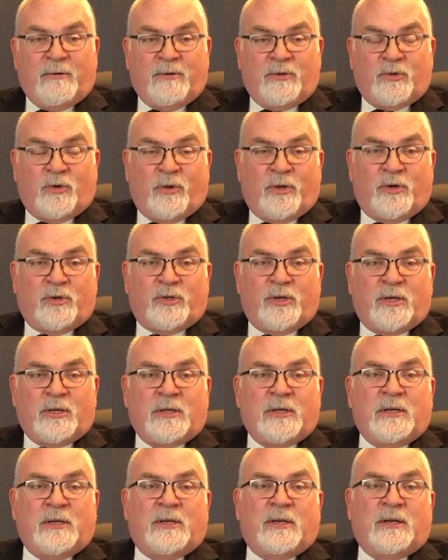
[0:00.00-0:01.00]
So there's a
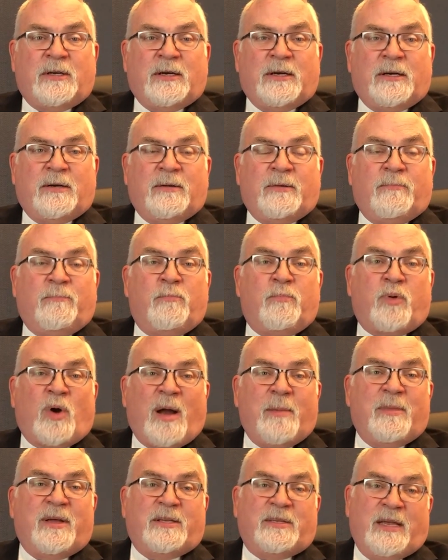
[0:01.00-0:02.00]

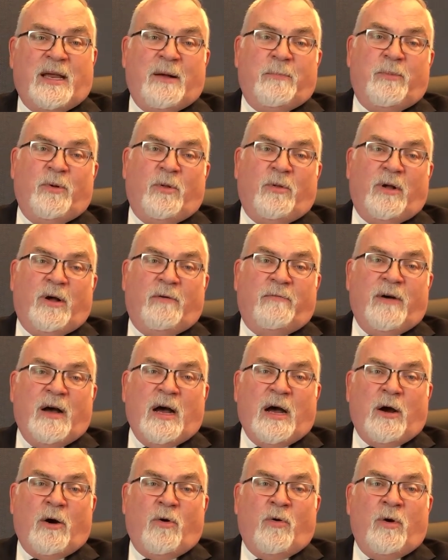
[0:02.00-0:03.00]
prime example of
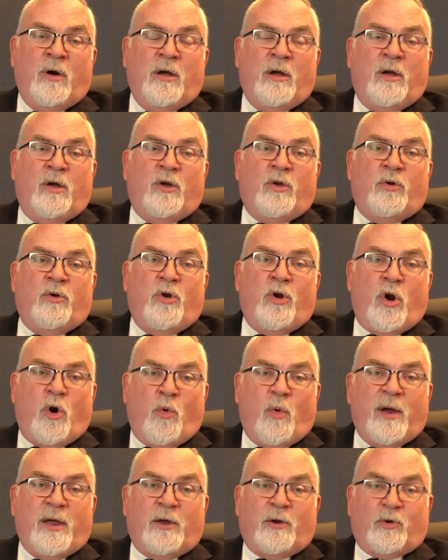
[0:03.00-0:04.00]
how
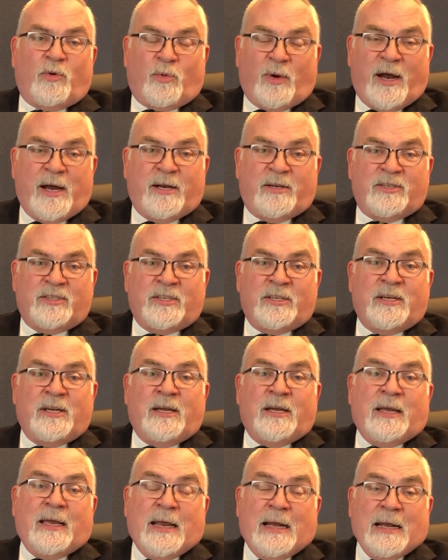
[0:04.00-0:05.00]
knowing your rights
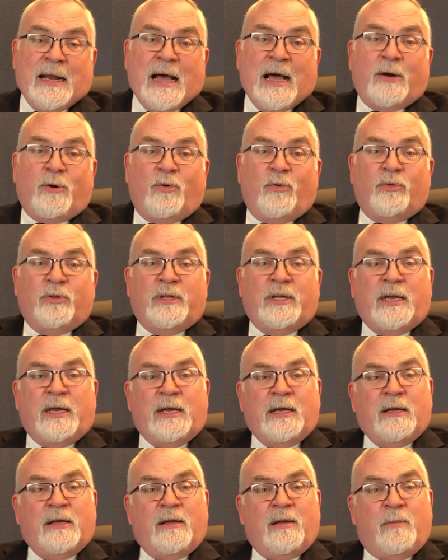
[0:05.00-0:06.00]
can not
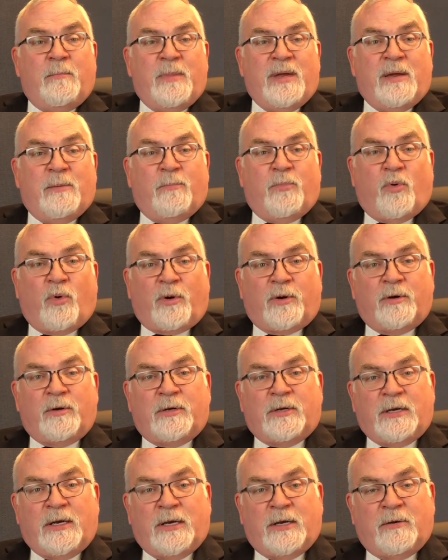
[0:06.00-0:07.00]
only be
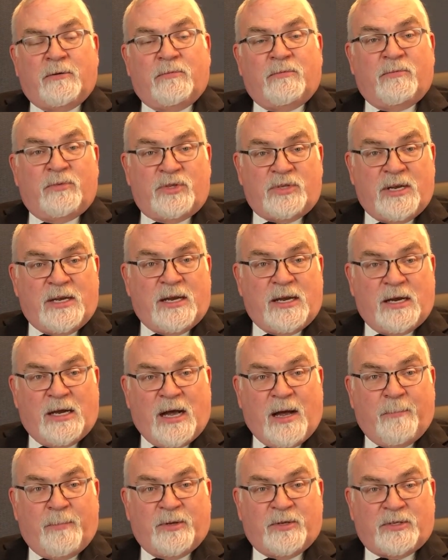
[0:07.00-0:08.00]
important in seeking
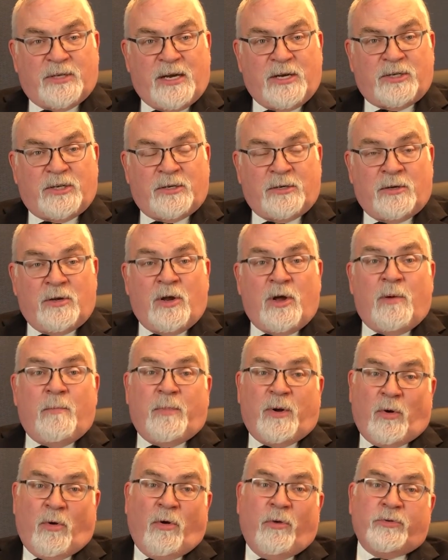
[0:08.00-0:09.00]
compensation,
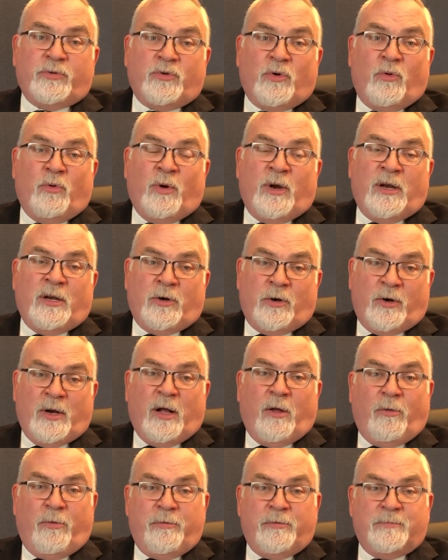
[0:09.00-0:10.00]
but also in your
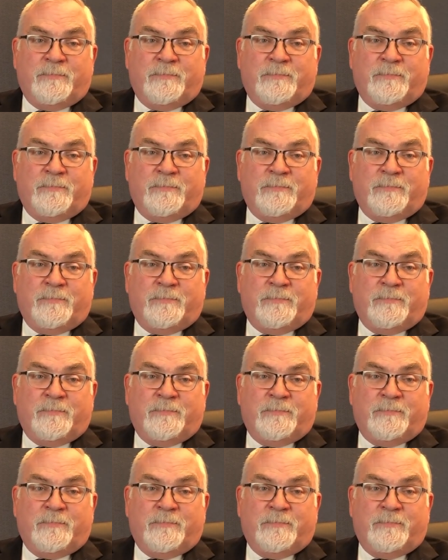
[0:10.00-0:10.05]
health.